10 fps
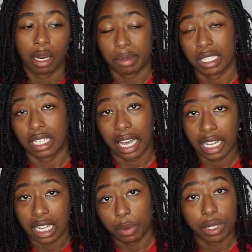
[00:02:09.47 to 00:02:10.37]
Today
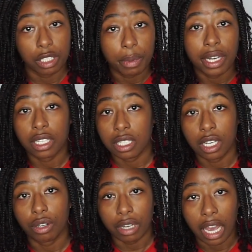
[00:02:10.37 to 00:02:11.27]
they were expected to
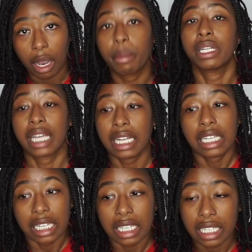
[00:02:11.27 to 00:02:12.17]
go down, but they
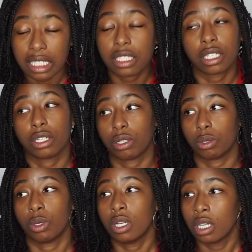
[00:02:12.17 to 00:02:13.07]
didn't.
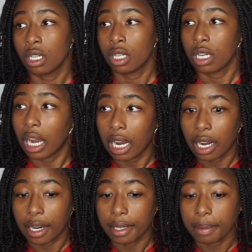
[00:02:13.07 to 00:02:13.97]
So
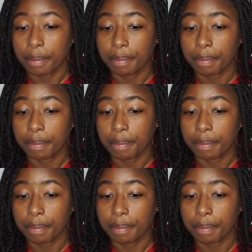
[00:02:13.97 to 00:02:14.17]
obviously